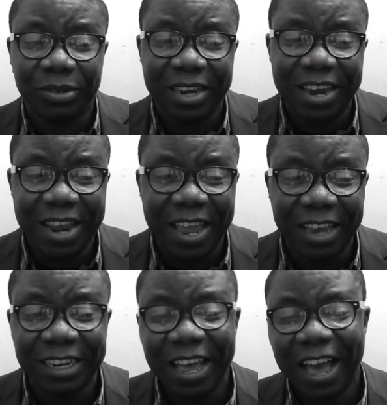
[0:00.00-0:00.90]

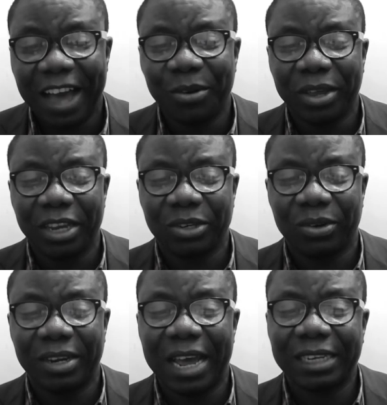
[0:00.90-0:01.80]
need and
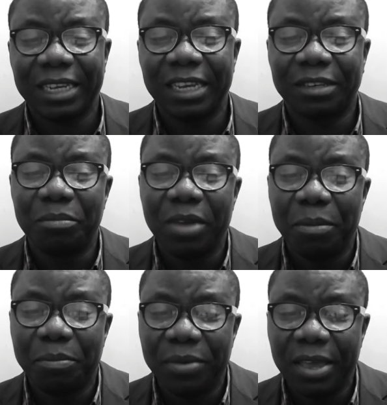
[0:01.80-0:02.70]
occasion, that it
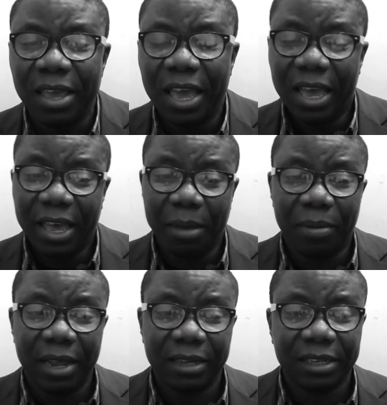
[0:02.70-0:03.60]
may be a
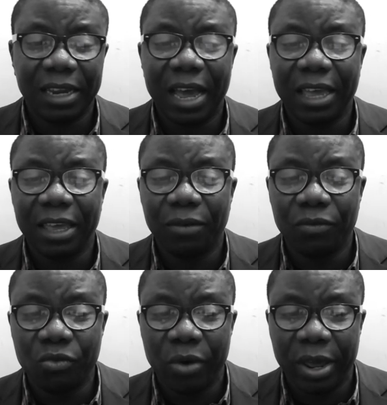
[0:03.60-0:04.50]
blessing and
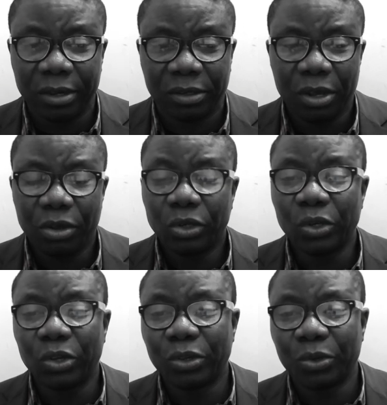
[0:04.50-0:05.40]
give grace
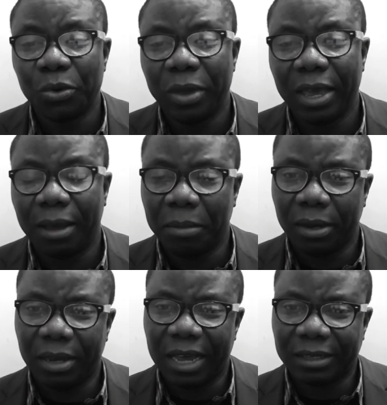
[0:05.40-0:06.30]
to those who hear. I
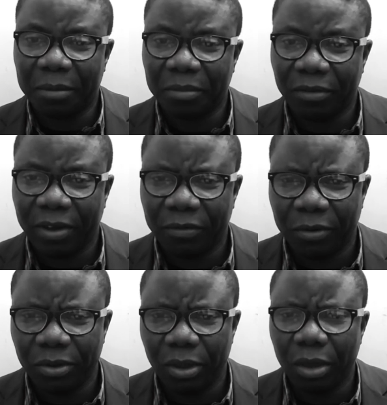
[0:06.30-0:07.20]
mean, that's amplified
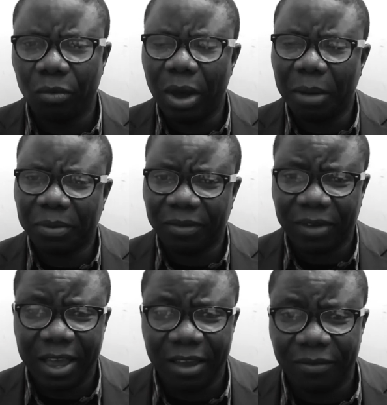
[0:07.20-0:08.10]
for you. It will
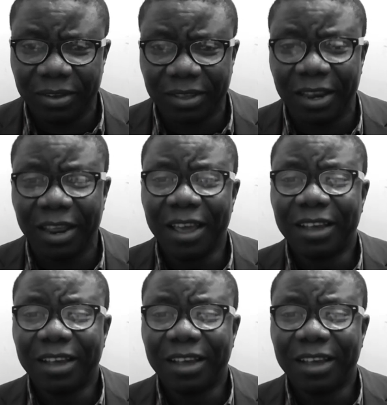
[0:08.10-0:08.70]
amplify everything.